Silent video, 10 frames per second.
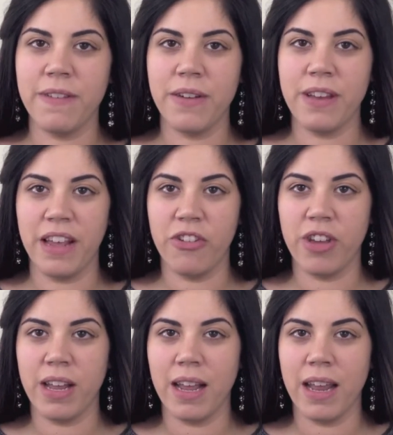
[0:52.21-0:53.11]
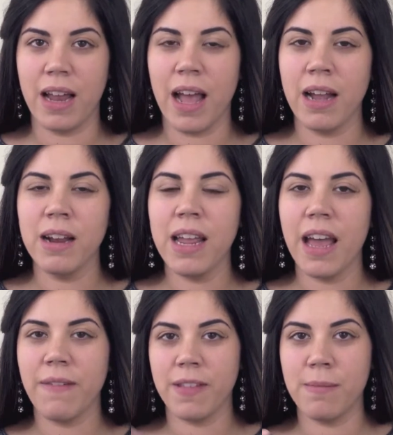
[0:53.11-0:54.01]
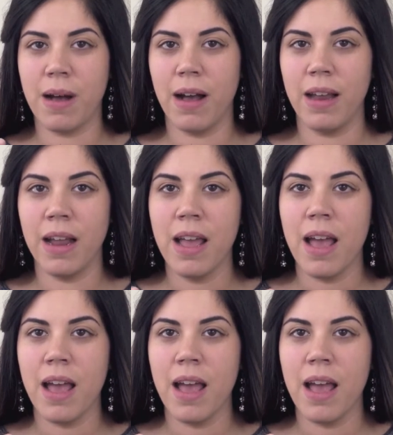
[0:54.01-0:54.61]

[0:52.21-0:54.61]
foundation, and I already have some on.